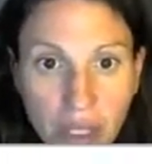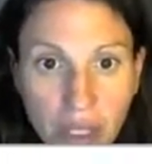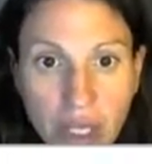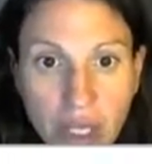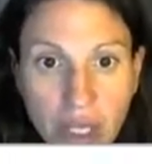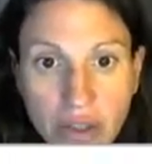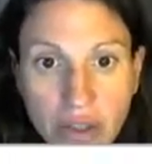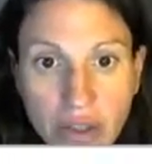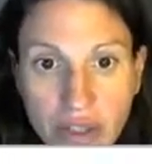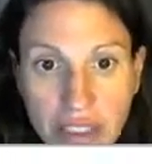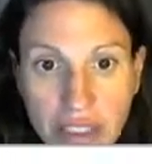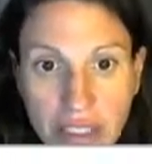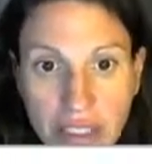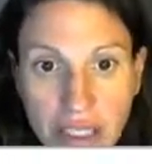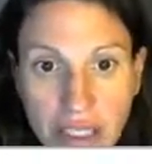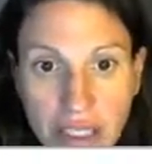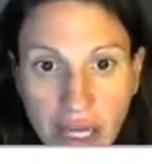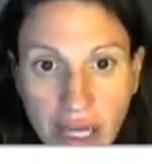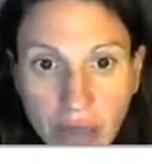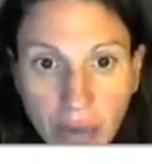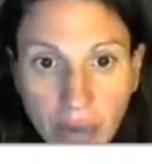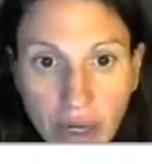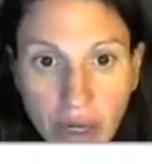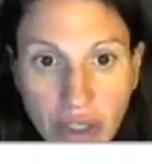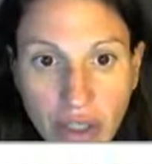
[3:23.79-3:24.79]
So this is
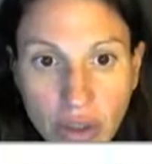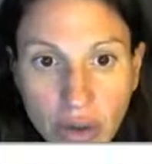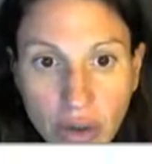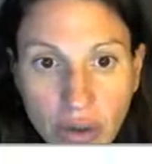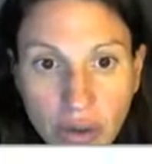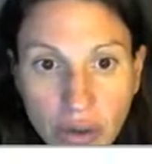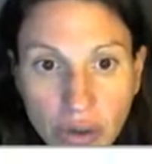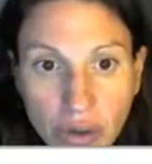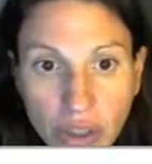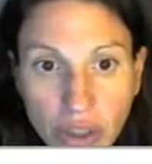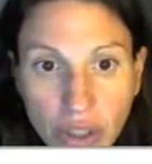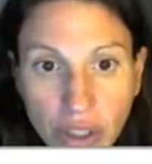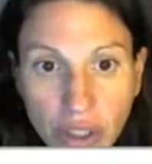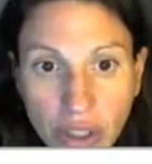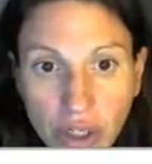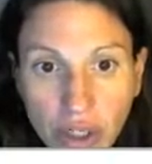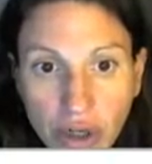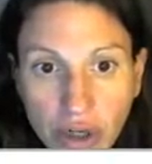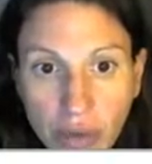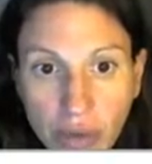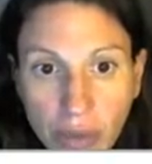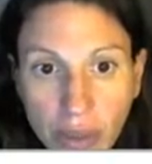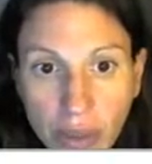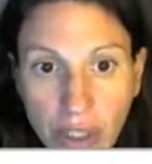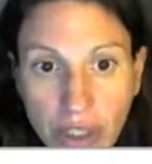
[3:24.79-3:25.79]
kind of what I told you
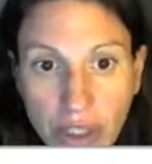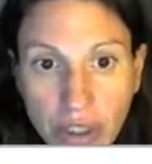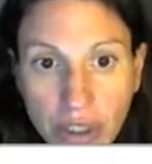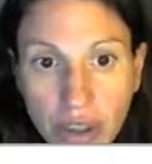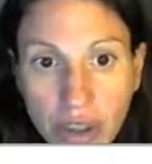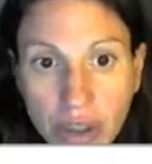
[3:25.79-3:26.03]
earlier, week